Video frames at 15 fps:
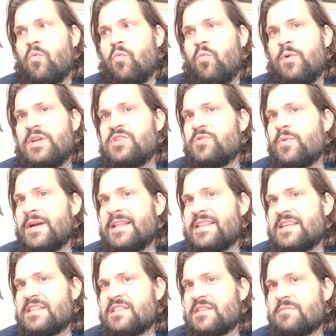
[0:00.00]
which one of
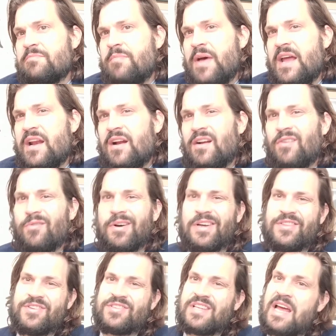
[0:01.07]
these is better?
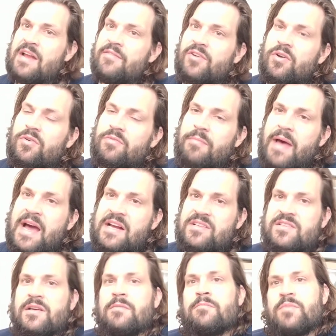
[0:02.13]
Well, there's kind of an old
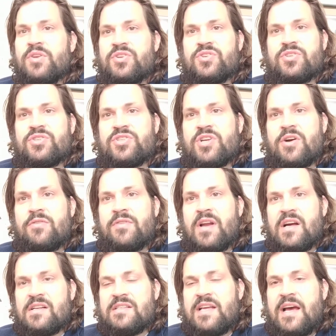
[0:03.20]
maxim, you should show,
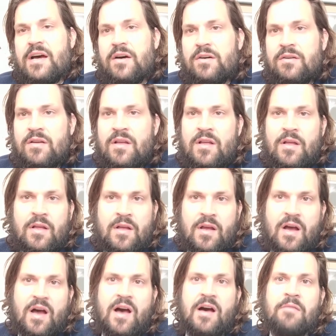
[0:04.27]
not tell.
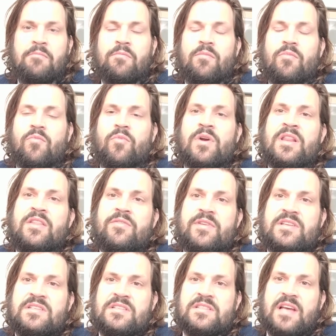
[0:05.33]
One of the
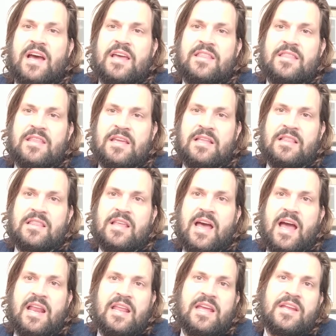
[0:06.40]
reasons I think
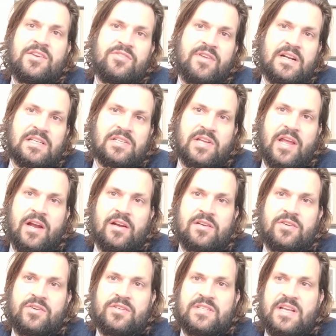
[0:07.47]
that indirect
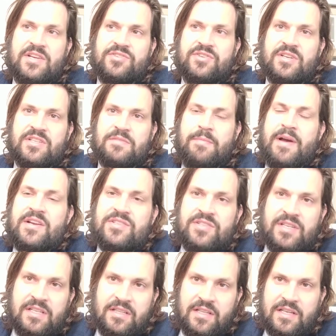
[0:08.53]
characterization,
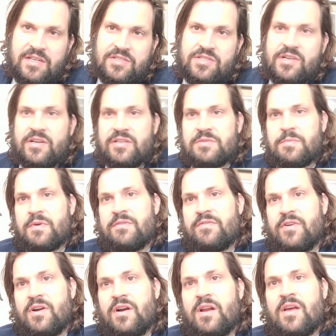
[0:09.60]
especially in literature, is
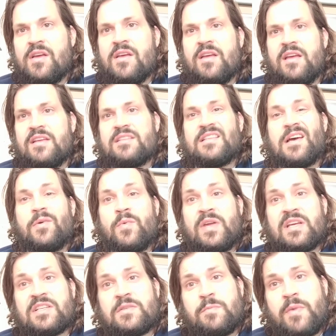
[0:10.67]
preferred is that
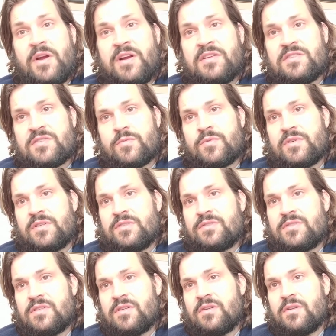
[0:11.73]
we experience the
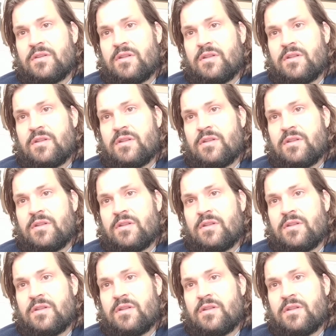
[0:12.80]
world